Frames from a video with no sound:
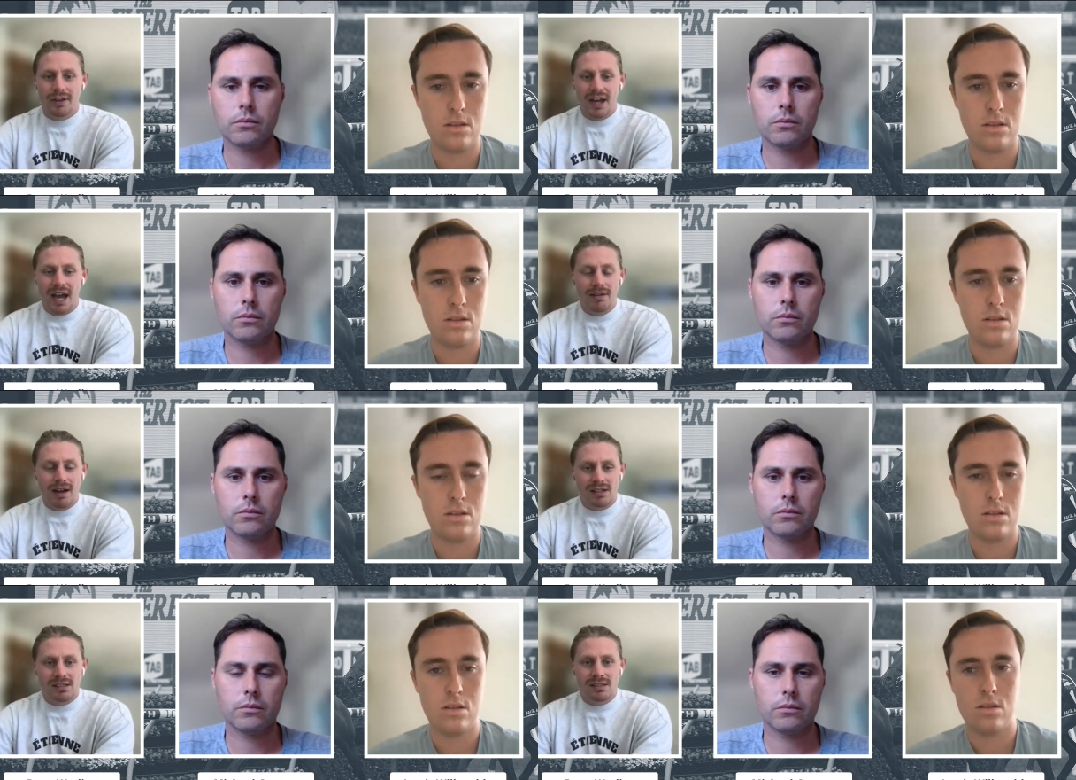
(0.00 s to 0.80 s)
Speaker 1: on the day
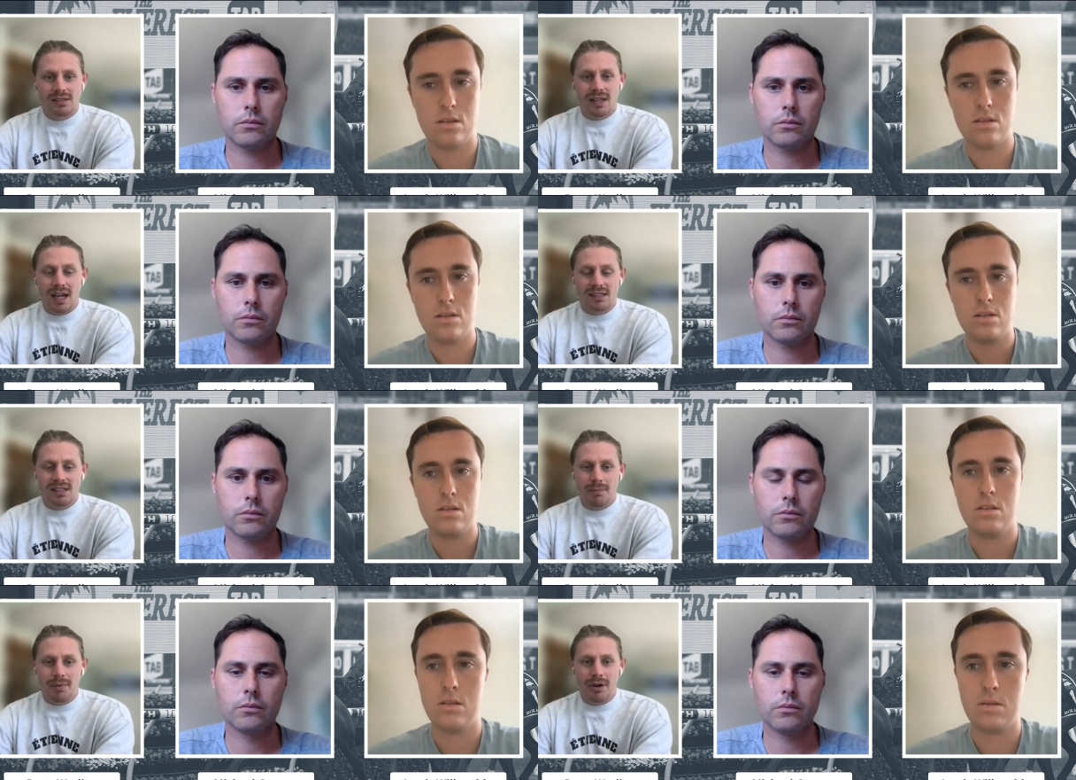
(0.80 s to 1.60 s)
lacks, lacks
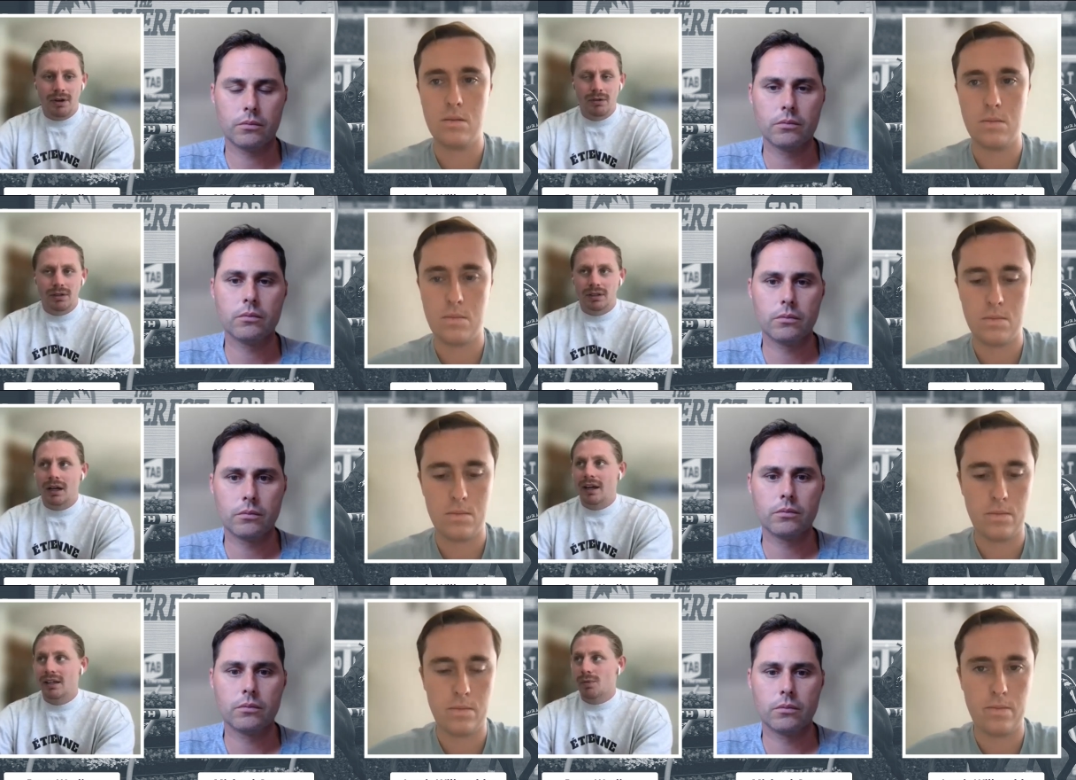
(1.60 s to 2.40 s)
tempo?
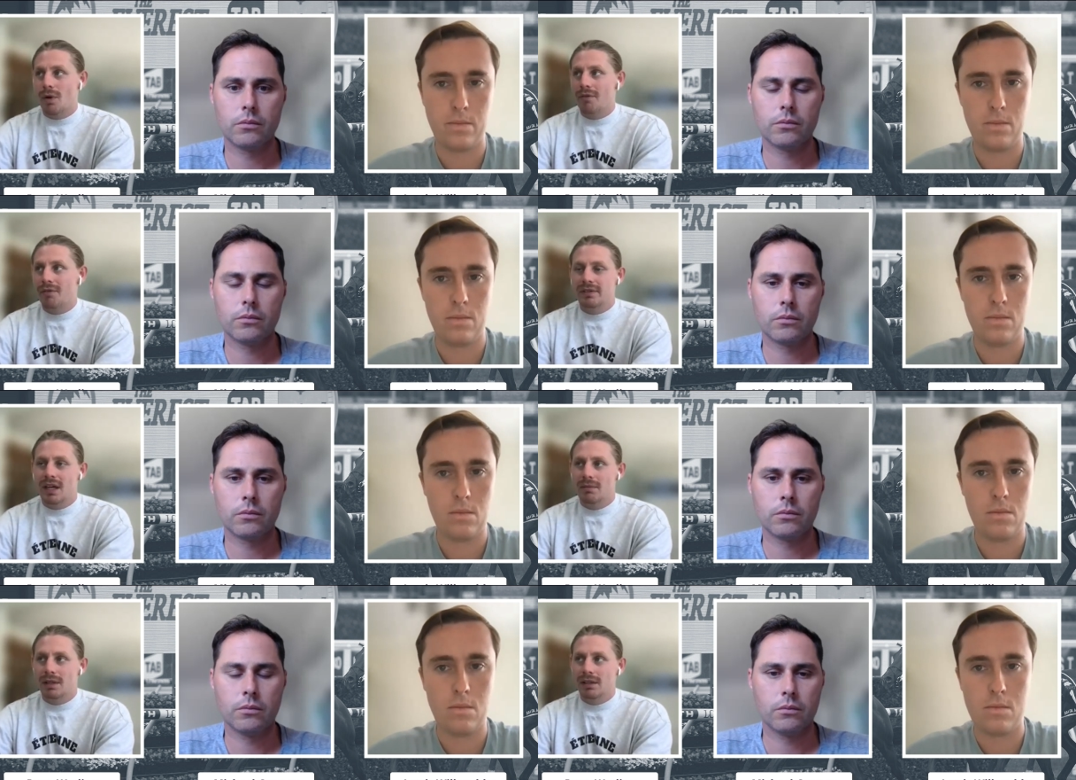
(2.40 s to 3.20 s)
Uh, it is worth
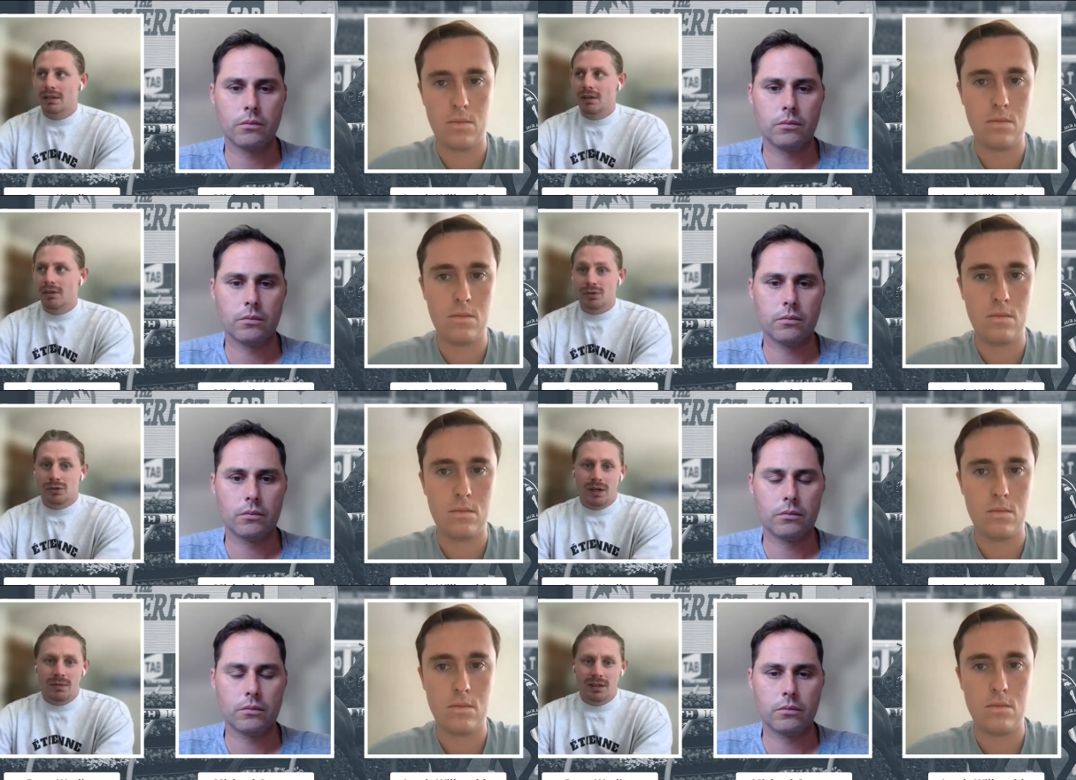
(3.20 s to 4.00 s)
$15 million or
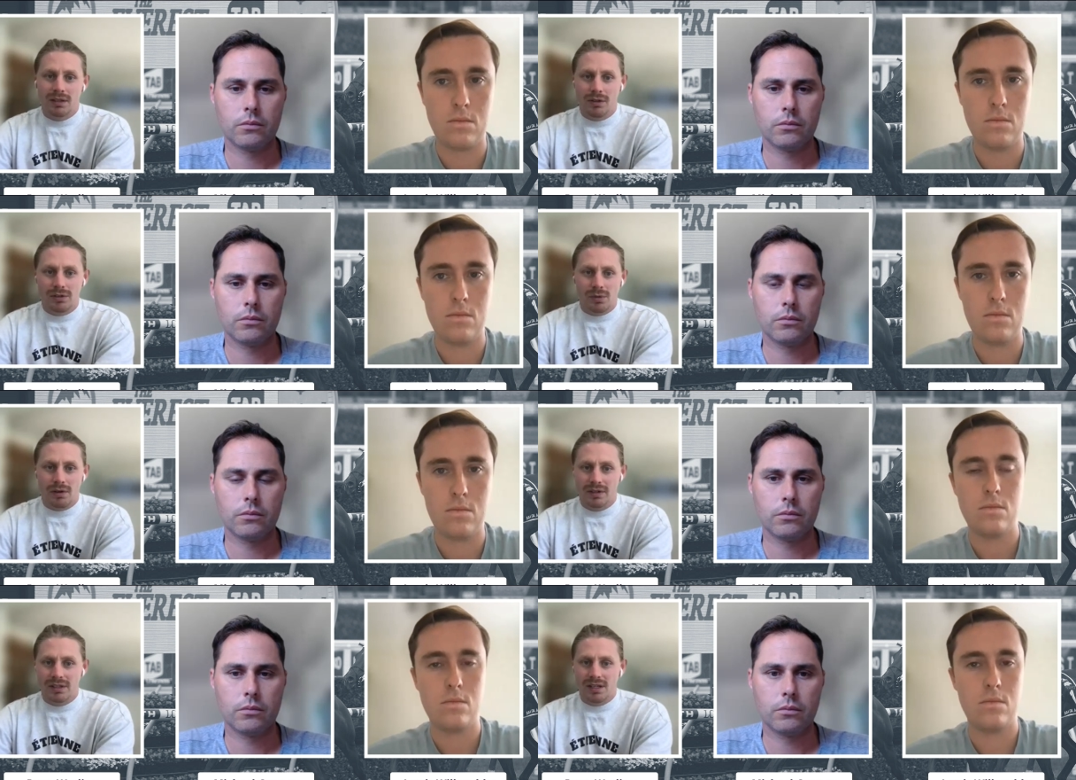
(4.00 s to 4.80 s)
$20 million,
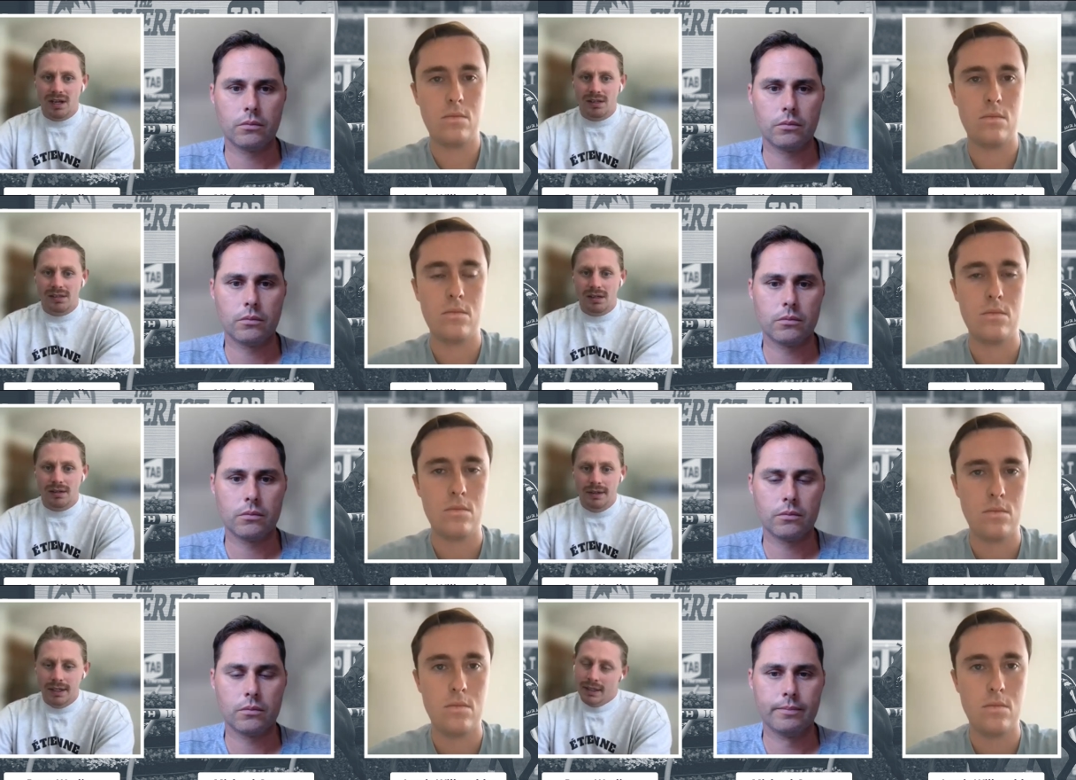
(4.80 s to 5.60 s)
whatever it is now. So
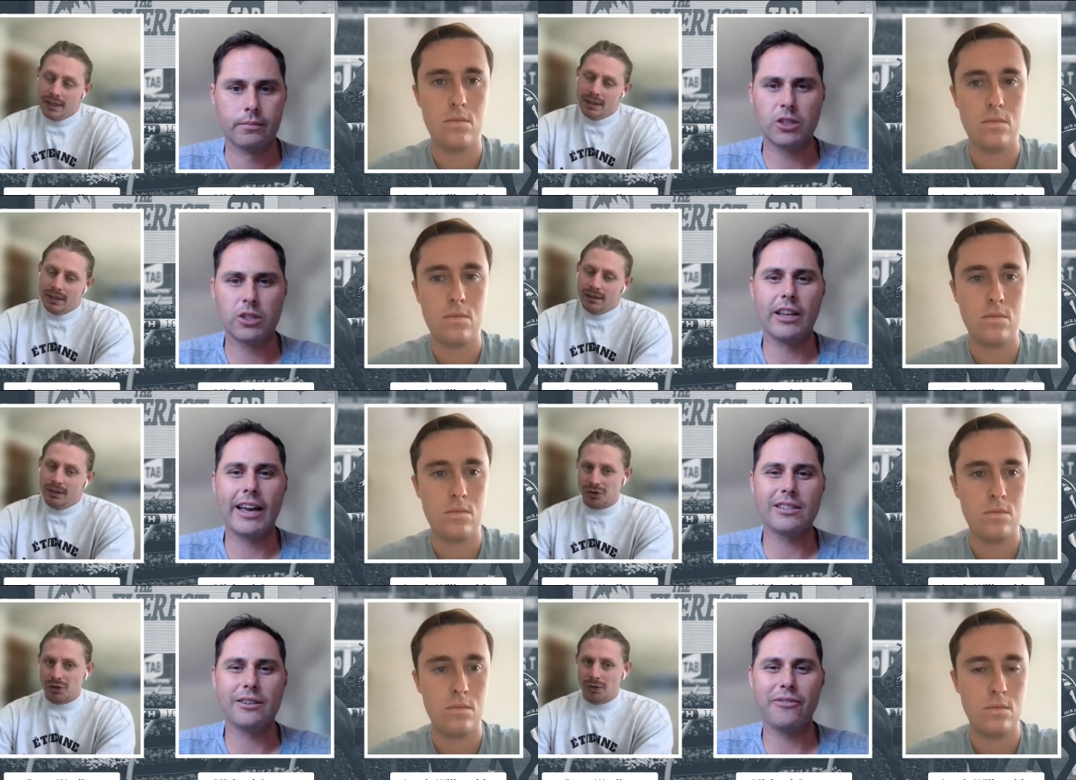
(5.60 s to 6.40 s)
Speaker 2: just a
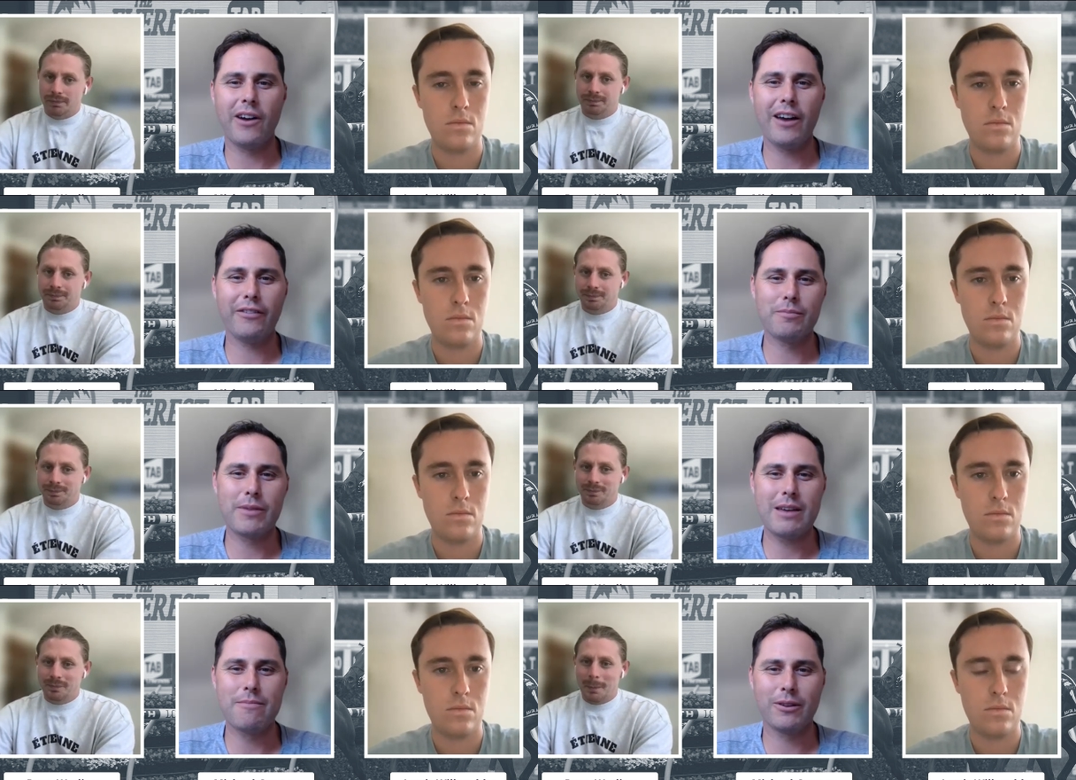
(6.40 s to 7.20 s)
lazy sure. five in
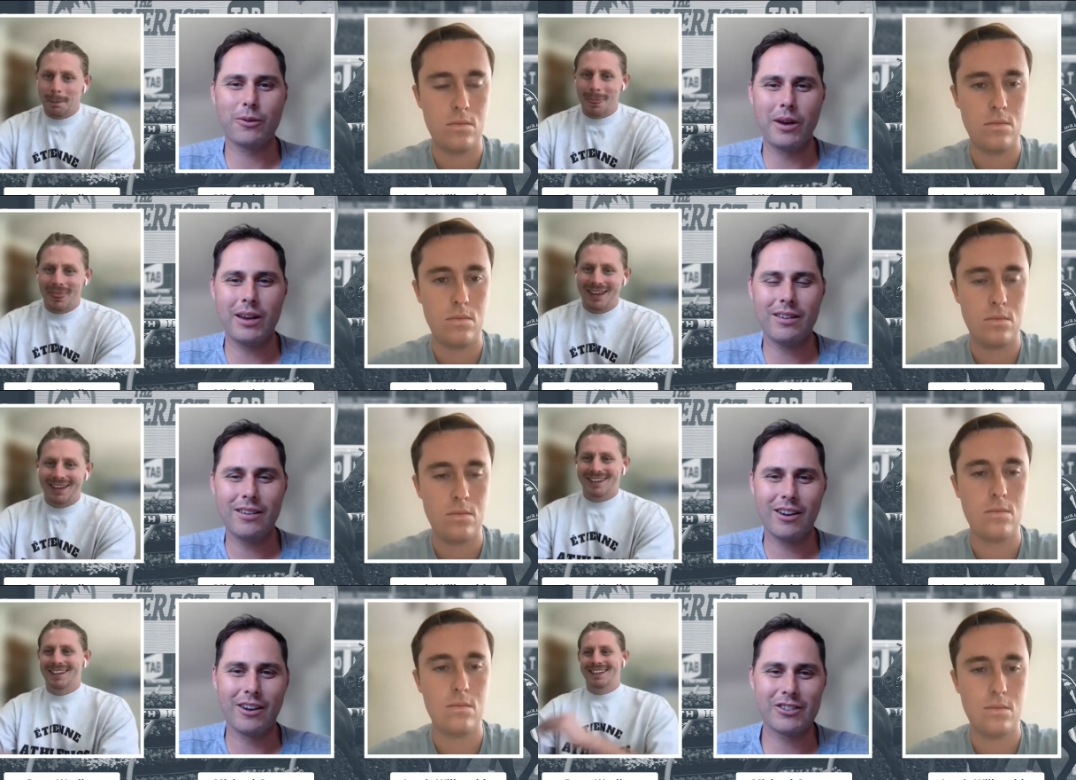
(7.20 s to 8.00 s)
between.
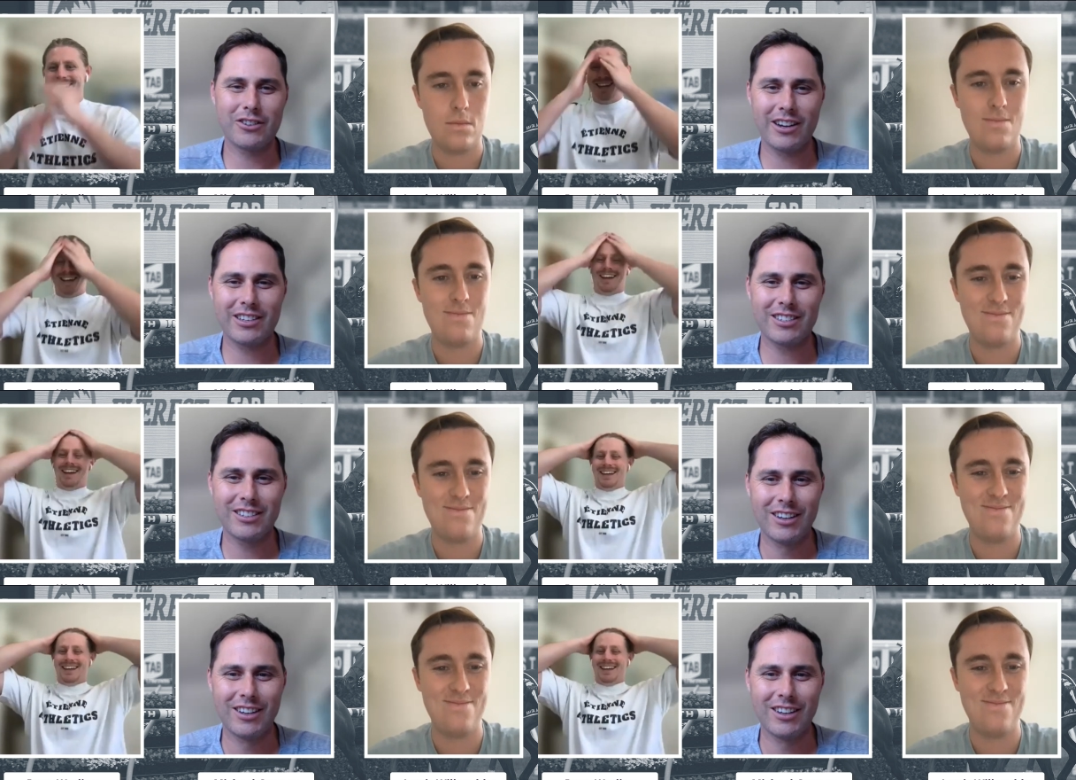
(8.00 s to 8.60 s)
Yeah. No stress.